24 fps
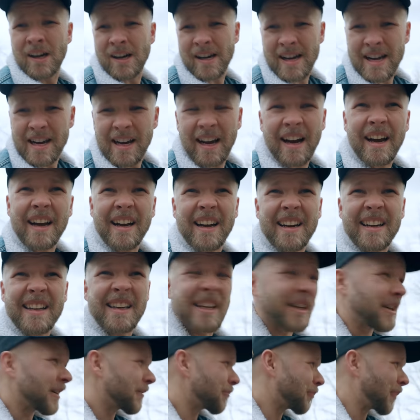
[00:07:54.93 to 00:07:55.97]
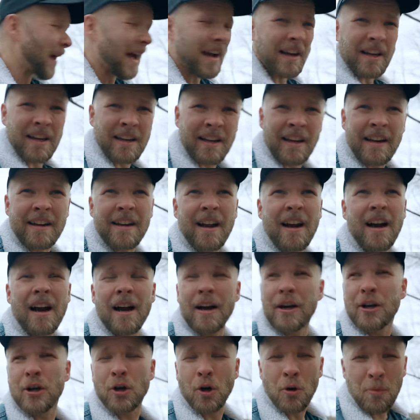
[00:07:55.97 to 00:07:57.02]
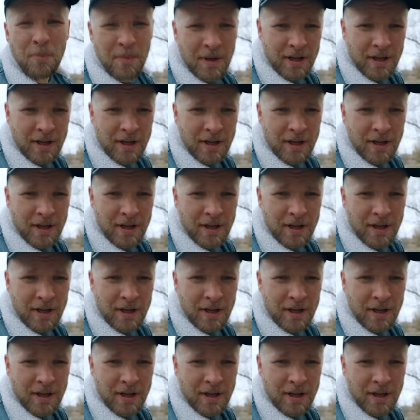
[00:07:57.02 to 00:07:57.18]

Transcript: Okay, I gotta get back and go